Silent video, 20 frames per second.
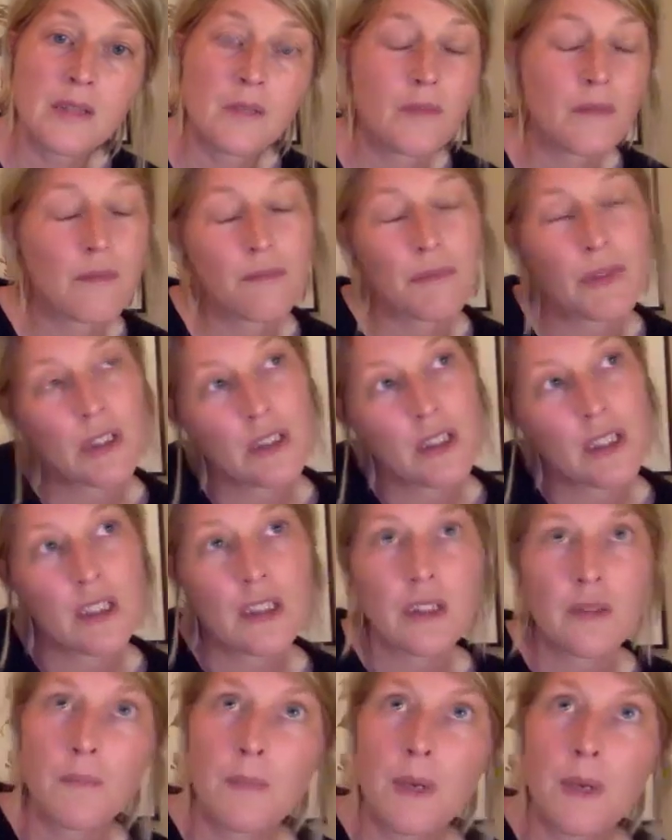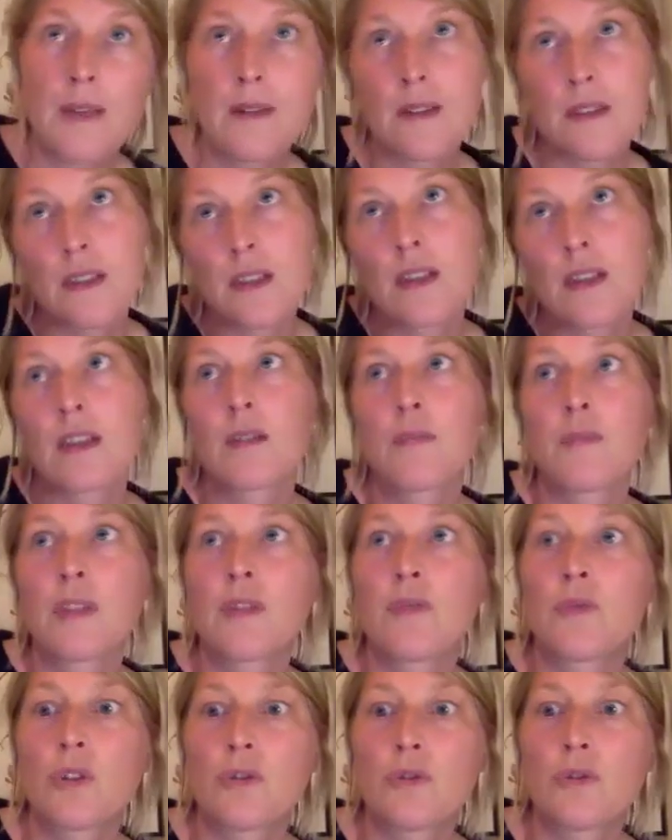But it depends a little bit
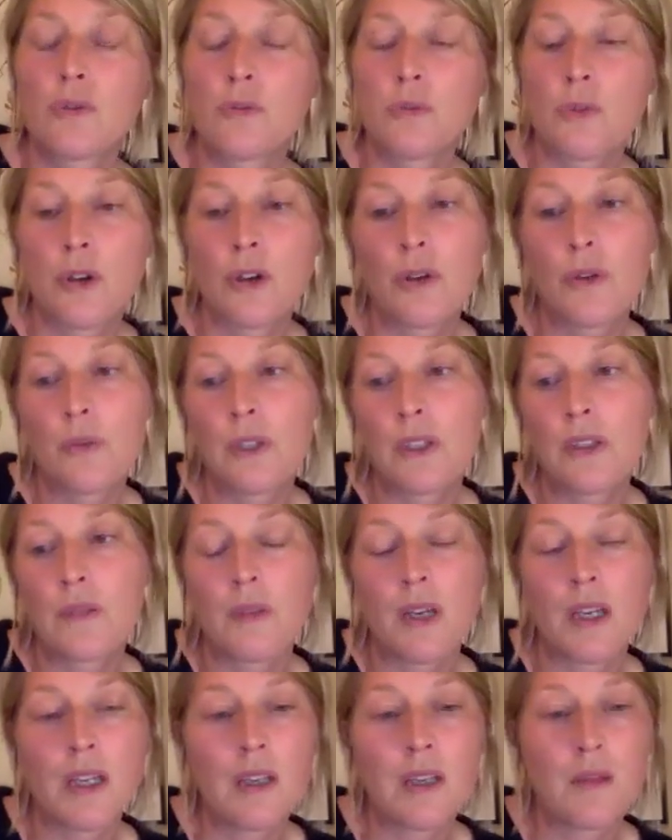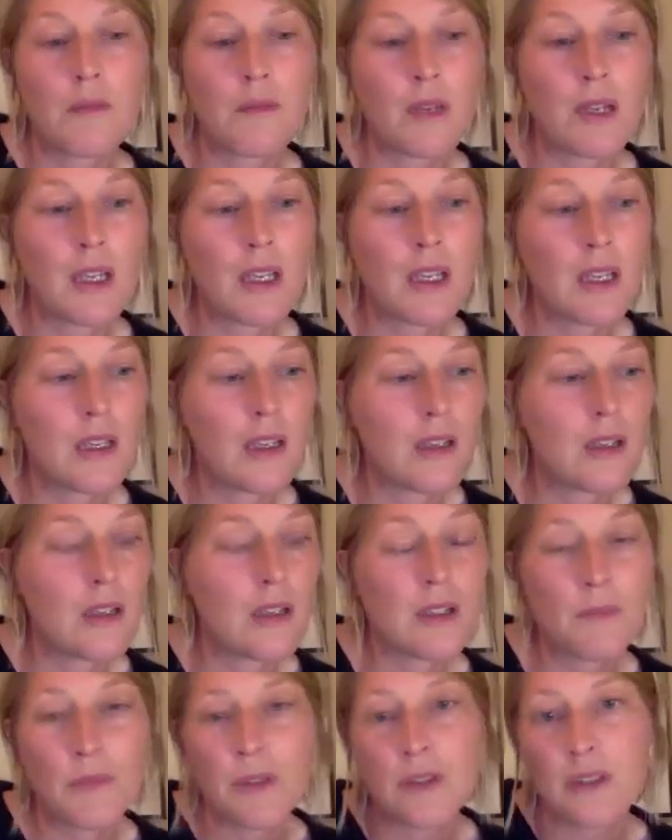what you work with. My
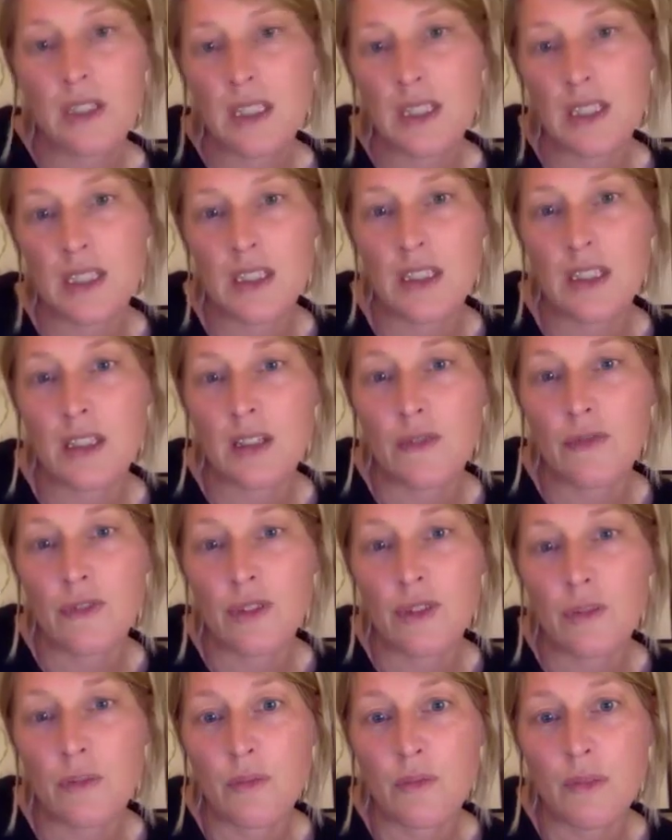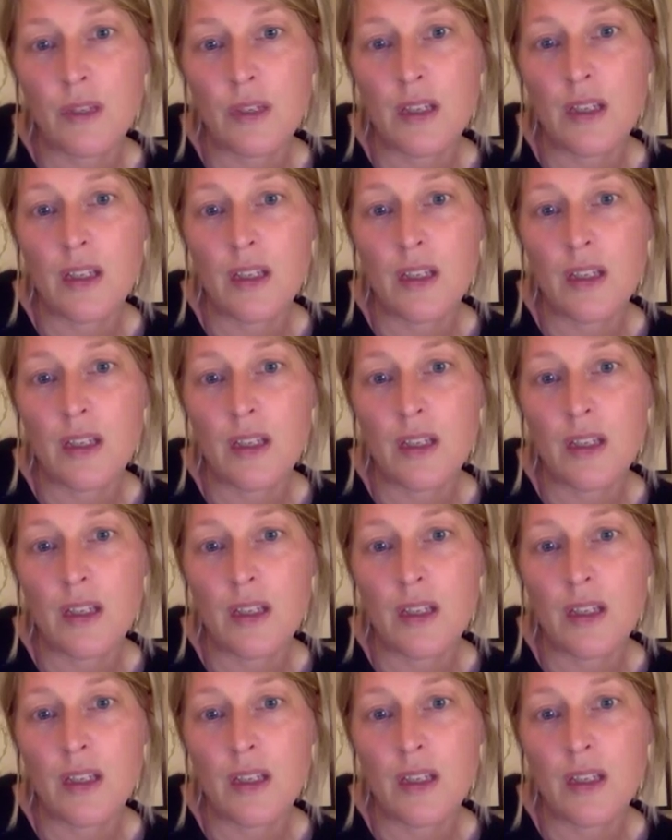husband, he's a film,